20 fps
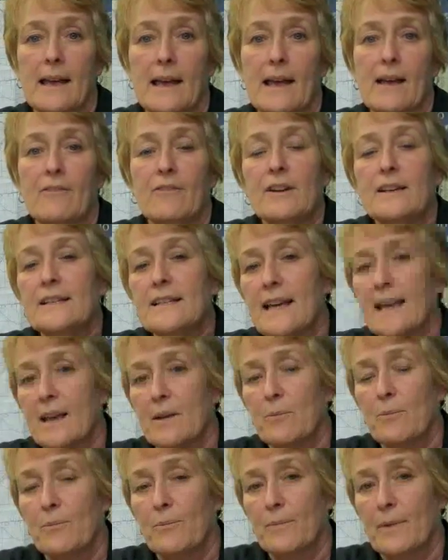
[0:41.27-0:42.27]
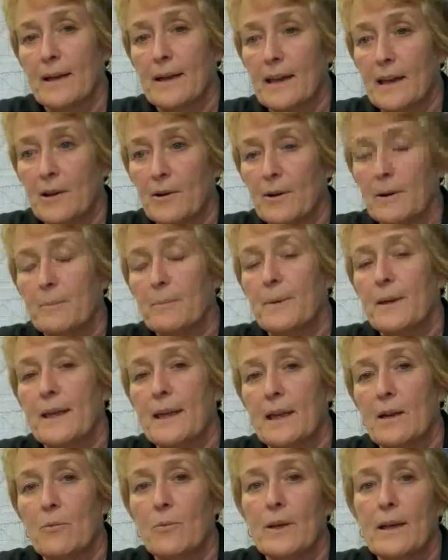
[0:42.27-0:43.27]
Every day here at
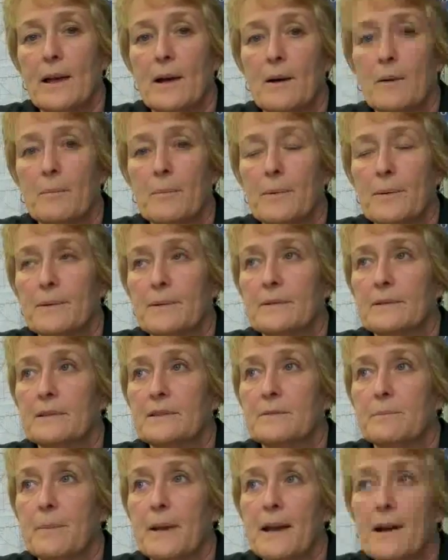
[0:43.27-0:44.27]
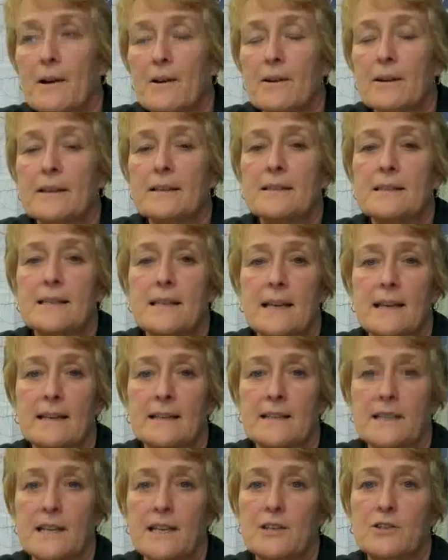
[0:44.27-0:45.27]
Peak, we help parents
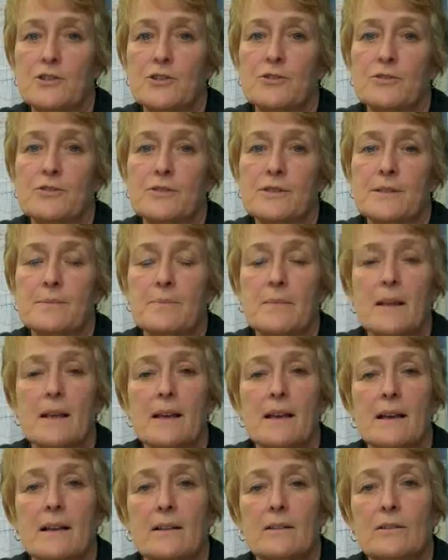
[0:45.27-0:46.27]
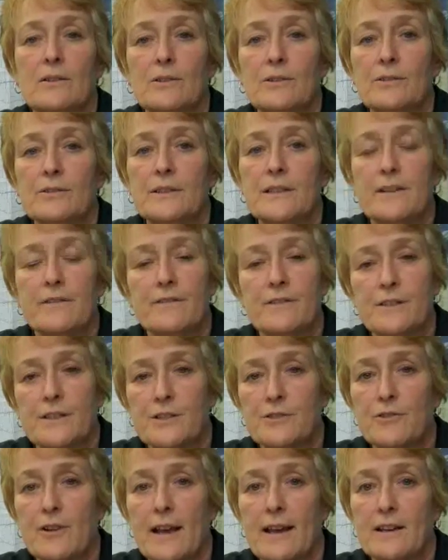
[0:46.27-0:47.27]
and teachers learn different
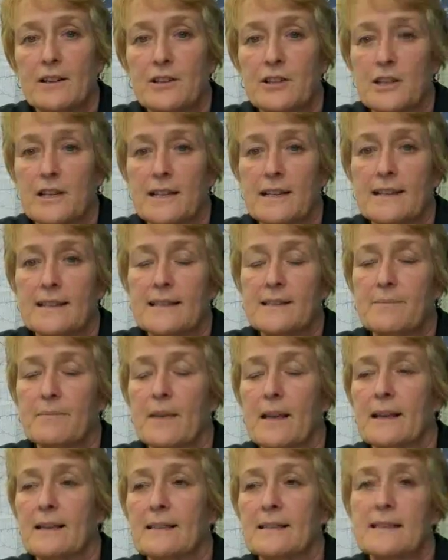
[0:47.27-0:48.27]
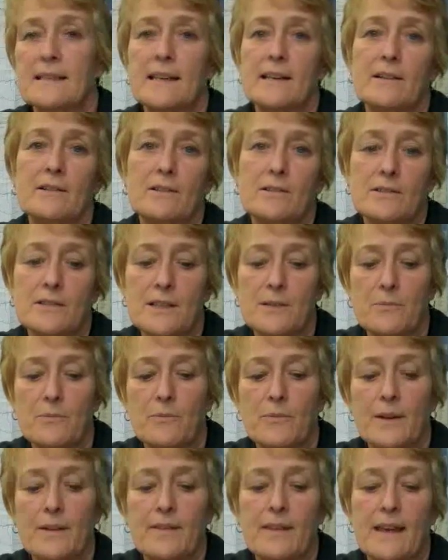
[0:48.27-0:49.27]
strategies and skills
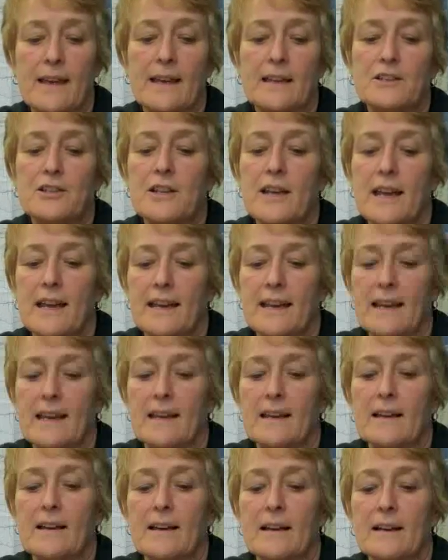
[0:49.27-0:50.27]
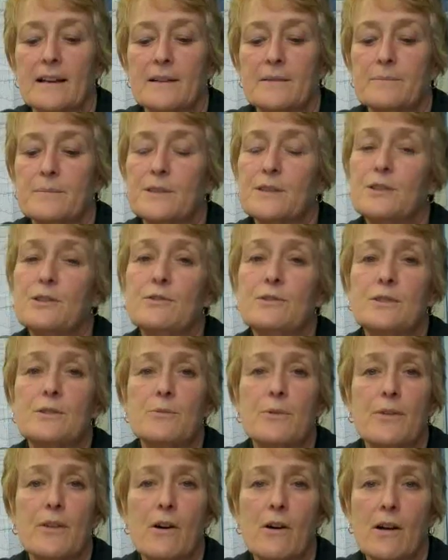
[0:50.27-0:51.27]
with educating students
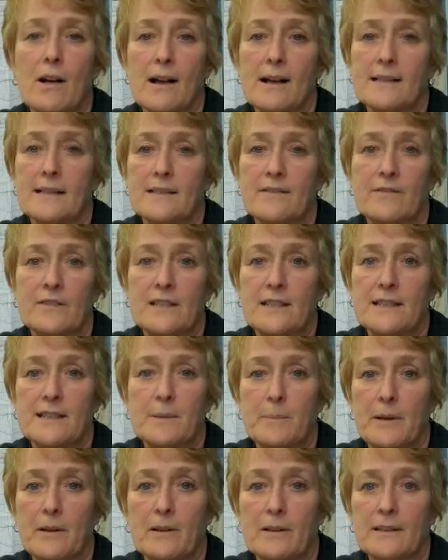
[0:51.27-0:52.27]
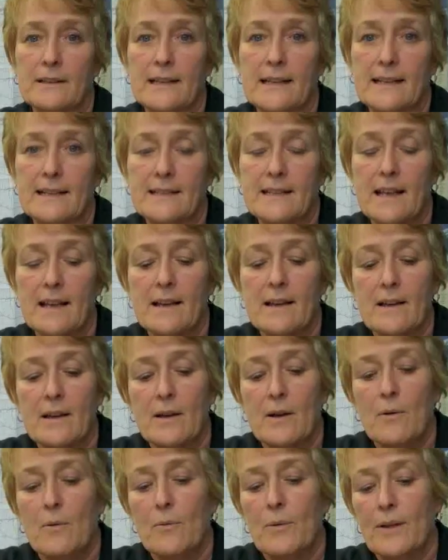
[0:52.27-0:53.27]
with all kinds of disabilities
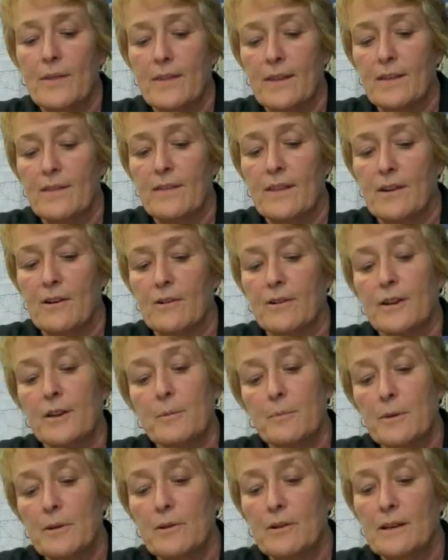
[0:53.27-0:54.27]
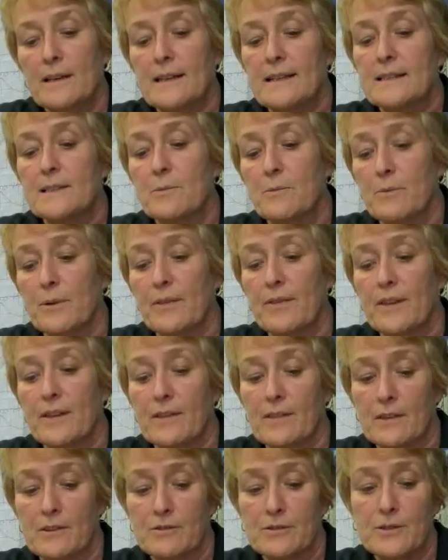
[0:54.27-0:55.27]
within their communities and
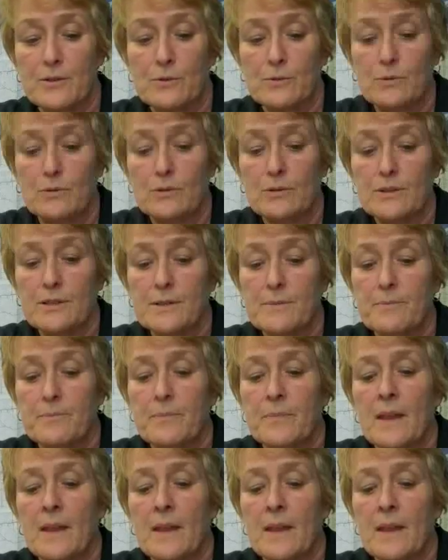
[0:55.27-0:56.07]
within their schools.